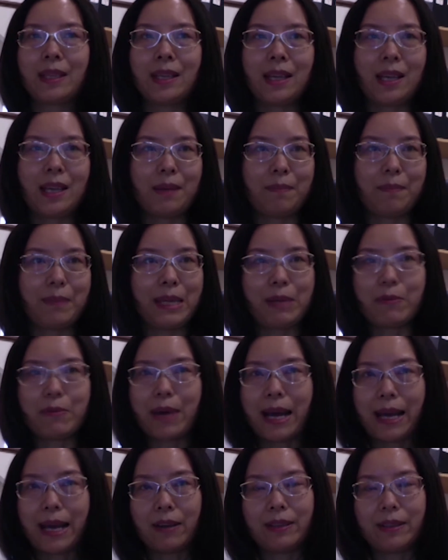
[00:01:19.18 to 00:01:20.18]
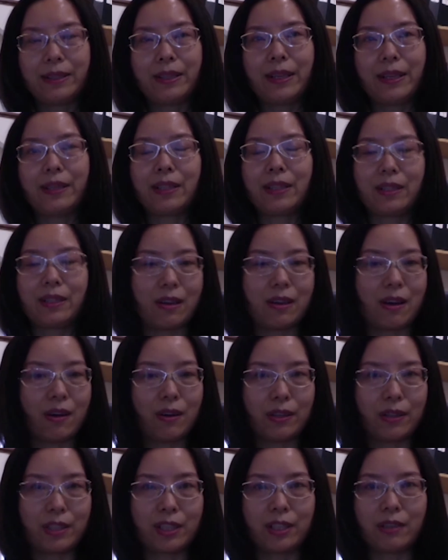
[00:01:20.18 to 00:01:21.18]
And meanwhile, there's uh,
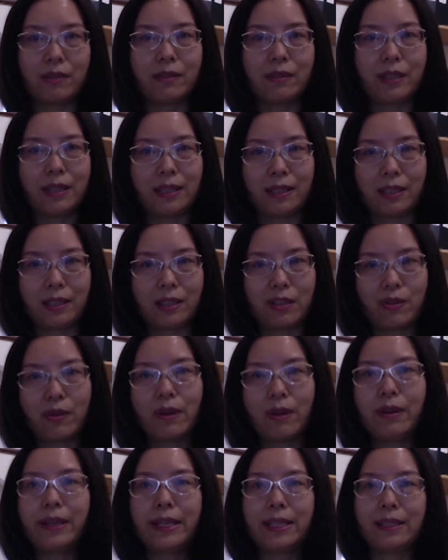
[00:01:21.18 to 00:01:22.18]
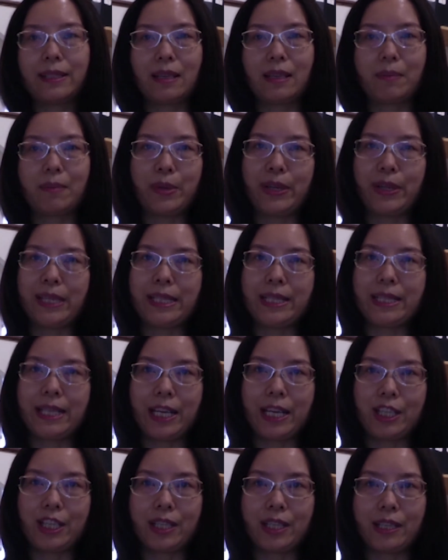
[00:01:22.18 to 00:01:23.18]
also a growing
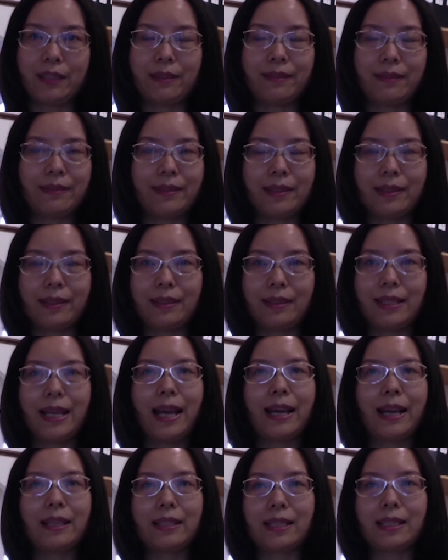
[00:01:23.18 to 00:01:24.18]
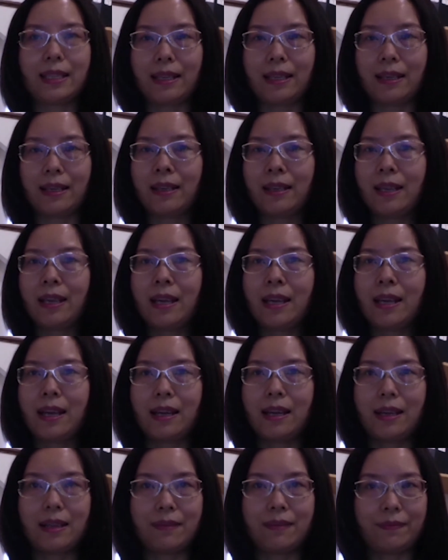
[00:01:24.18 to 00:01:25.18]
appreciation that uh,
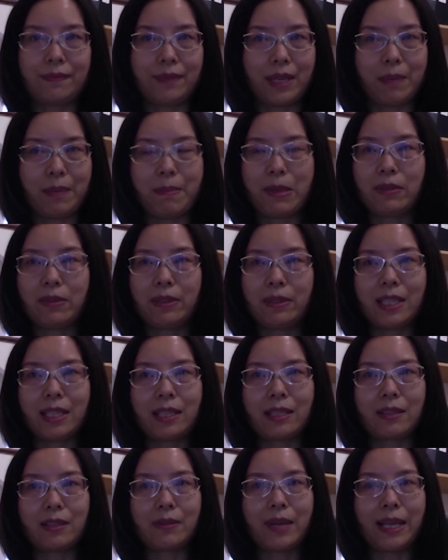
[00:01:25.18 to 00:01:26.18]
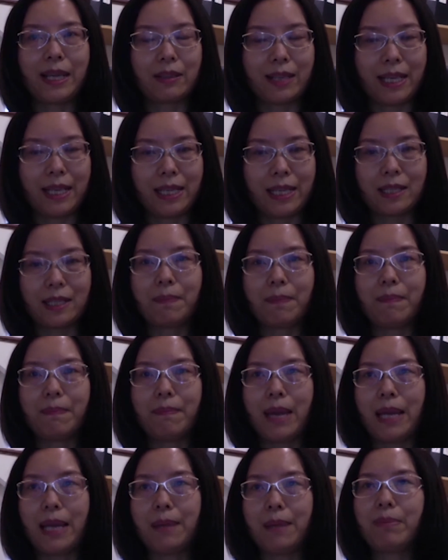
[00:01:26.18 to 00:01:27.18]
um, immune dysregulation
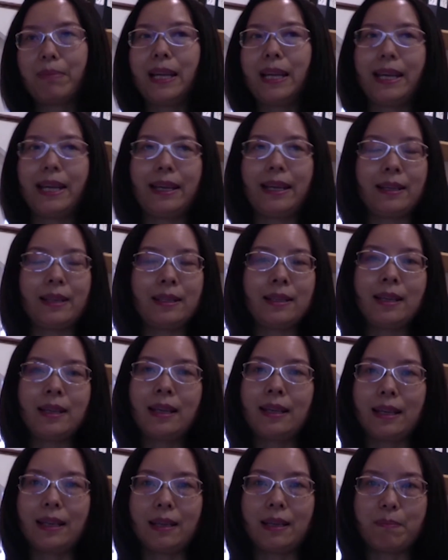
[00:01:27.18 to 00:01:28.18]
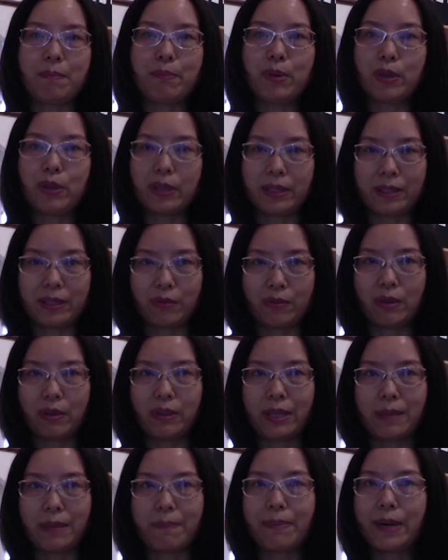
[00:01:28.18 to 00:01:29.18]
may play an important role
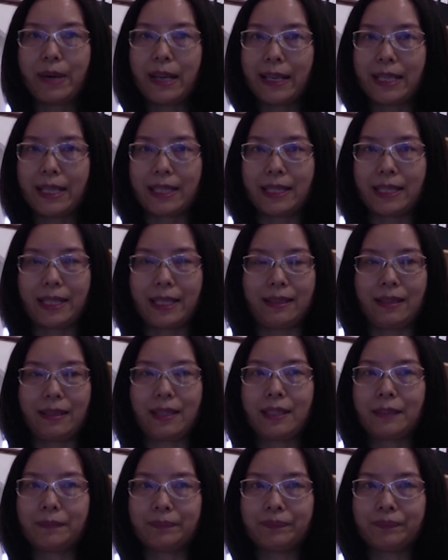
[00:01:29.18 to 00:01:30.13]
in Parkinson's.